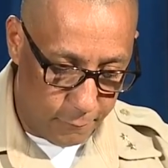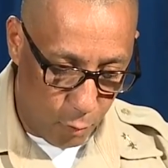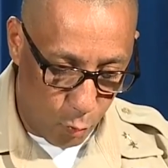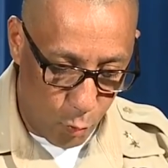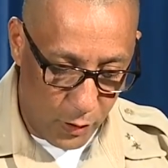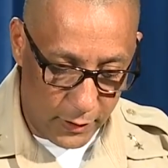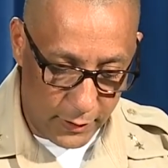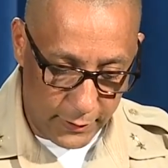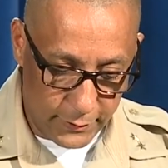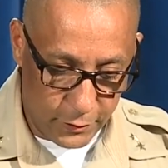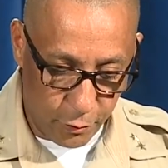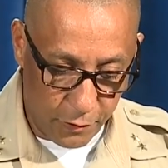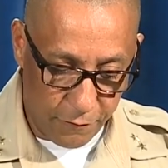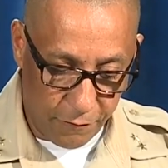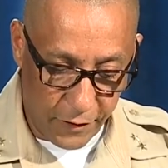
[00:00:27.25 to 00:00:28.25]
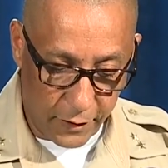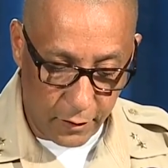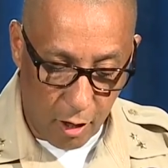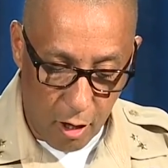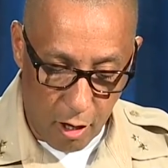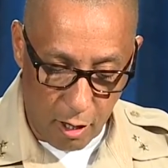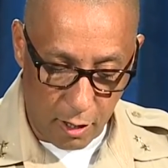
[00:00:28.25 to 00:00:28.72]
willing to inflict
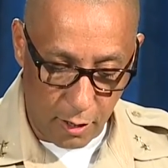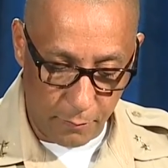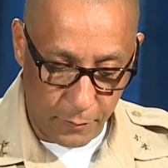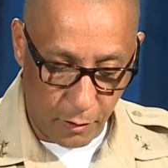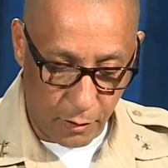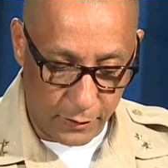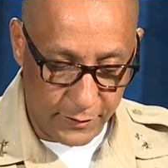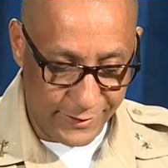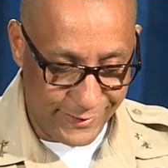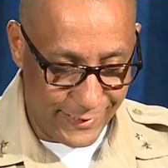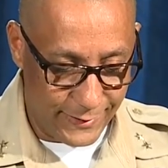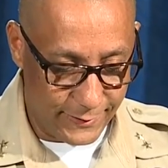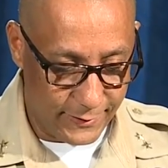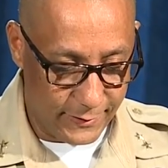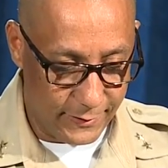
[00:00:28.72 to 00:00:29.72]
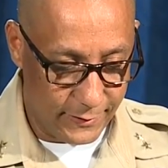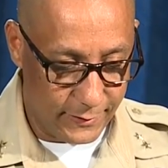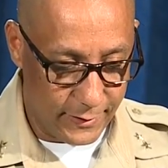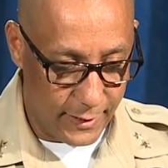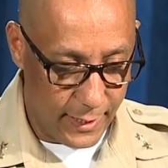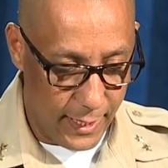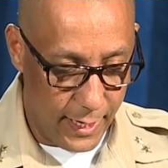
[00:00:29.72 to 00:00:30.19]
harm on citizens
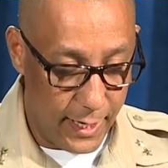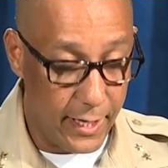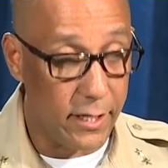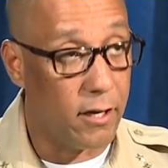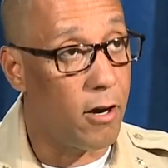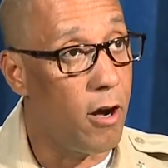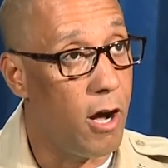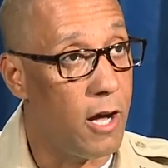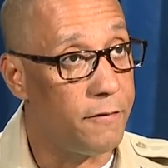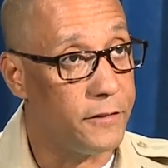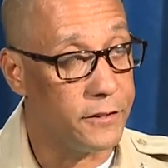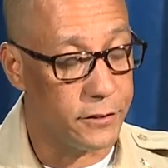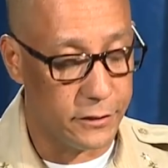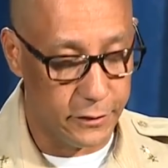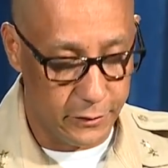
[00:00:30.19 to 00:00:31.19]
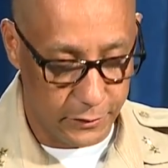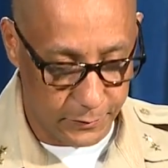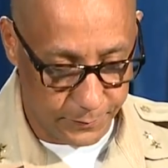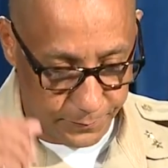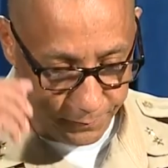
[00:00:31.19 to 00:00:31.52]
and our officers.